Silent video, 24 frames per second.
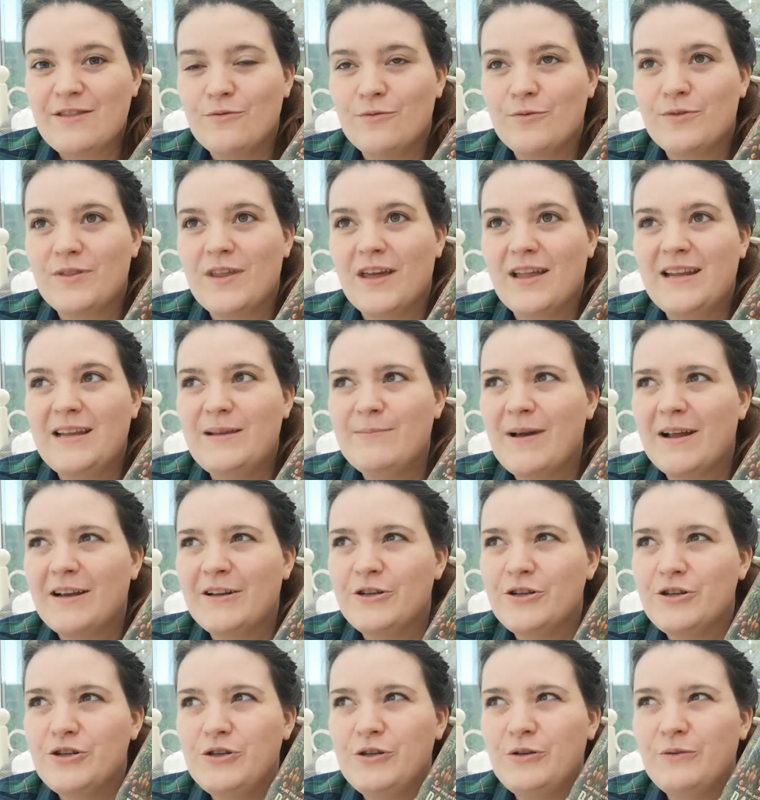I thought that he
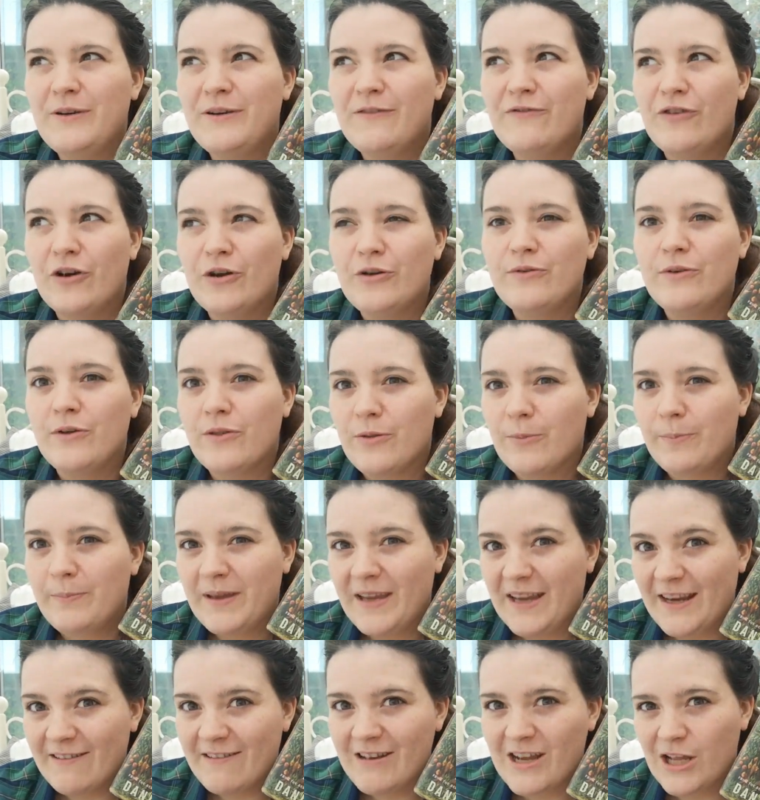managed to evoke the
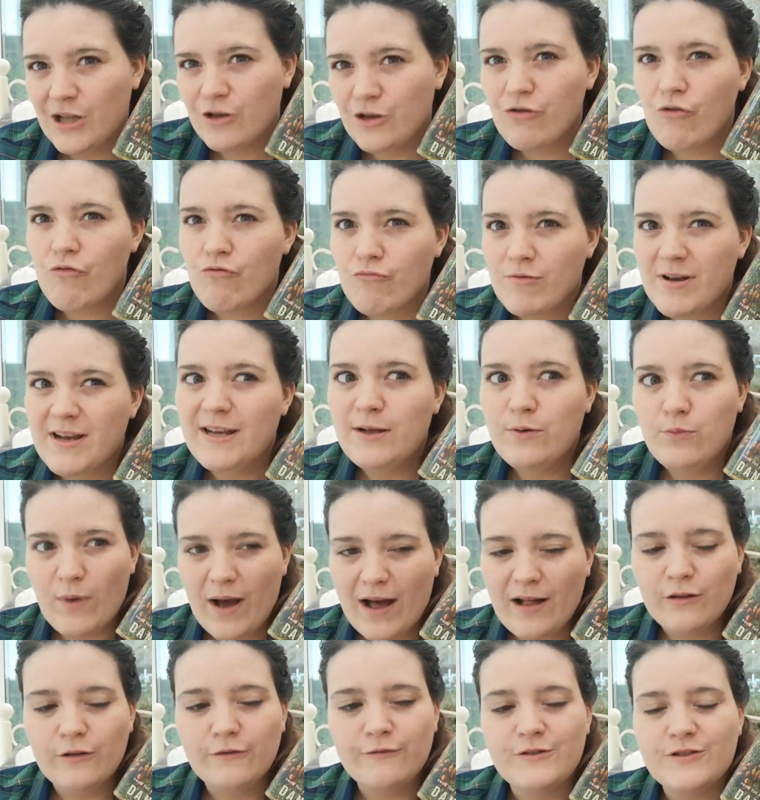period really
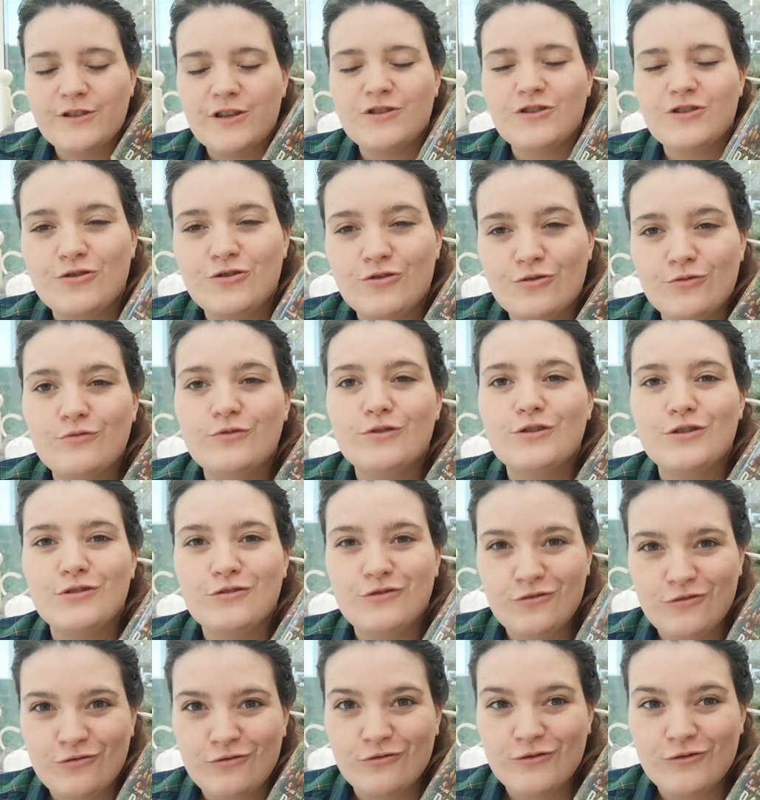well for a short
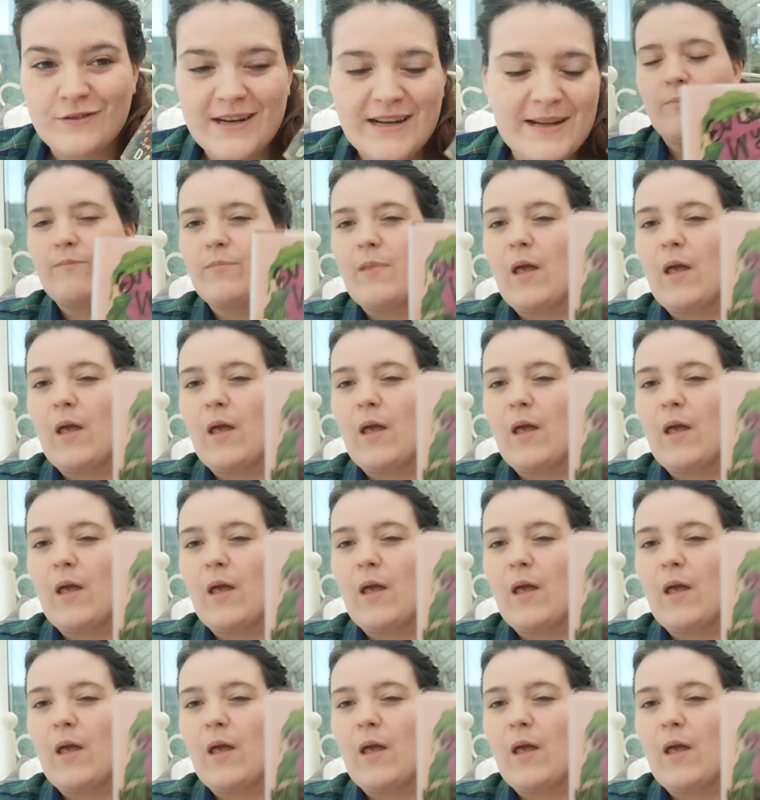story.